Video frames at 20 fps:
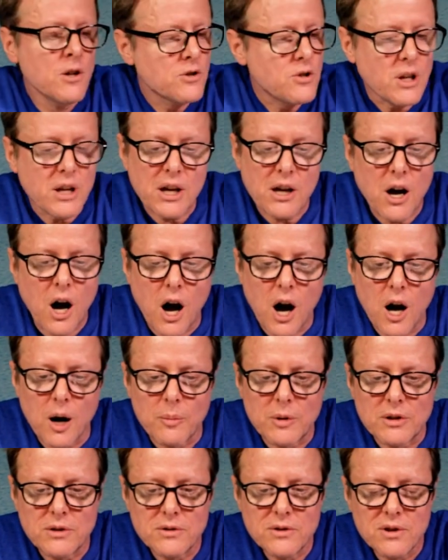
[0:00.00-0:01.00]
So you get
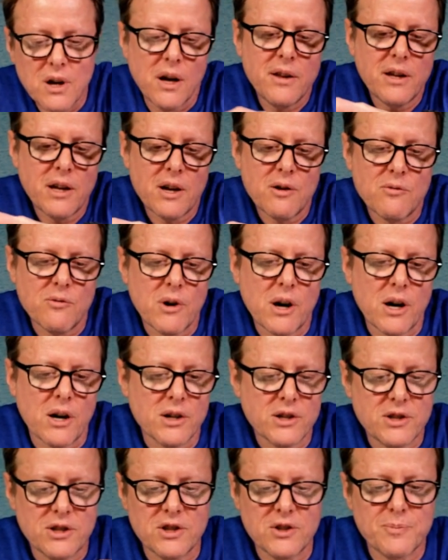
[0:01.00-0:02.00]
commons and you get
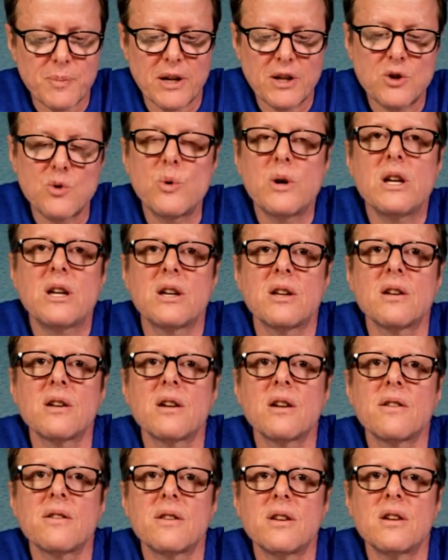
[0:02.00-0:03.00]
rares just by tweaking
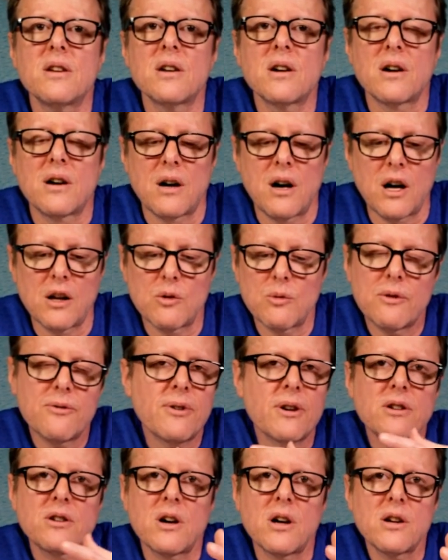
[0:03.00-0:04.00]
the uh, holo
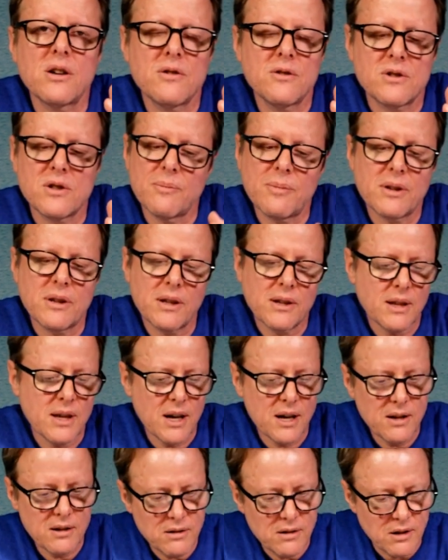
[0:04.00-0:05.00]
effect on it or something like
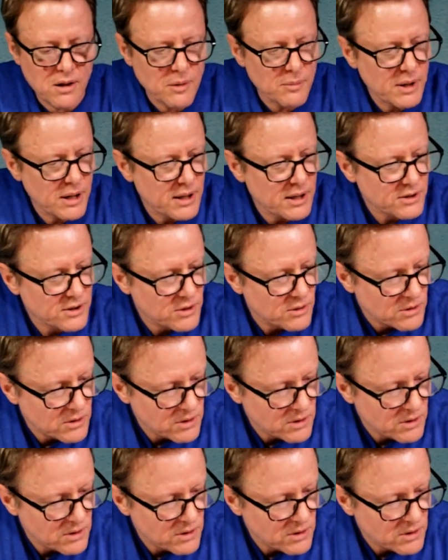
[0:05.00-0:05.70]
that. Oh man, that's so